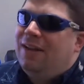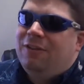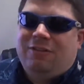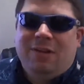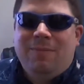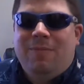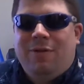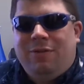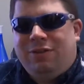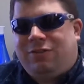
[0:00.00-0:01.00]
some
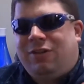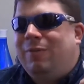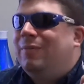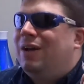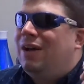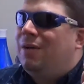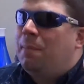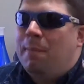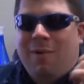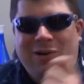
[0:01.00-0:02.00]

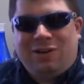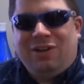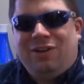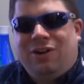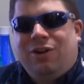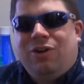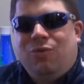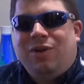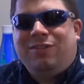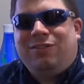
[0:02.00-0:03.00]
marketer who
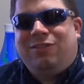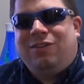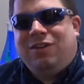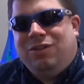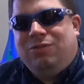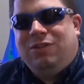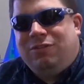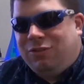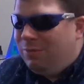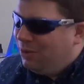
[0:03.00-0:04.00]
wants to sell you
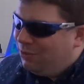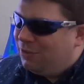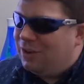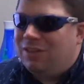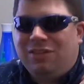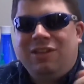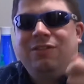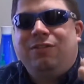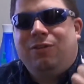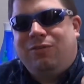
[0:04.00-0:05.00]
digital music
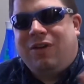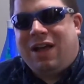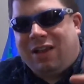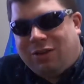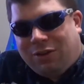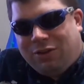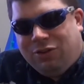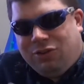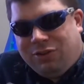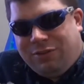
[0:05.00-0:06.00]
thinks you'll find
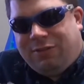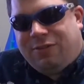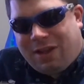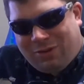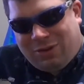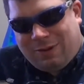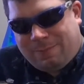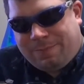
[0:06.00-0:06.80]
good sounding.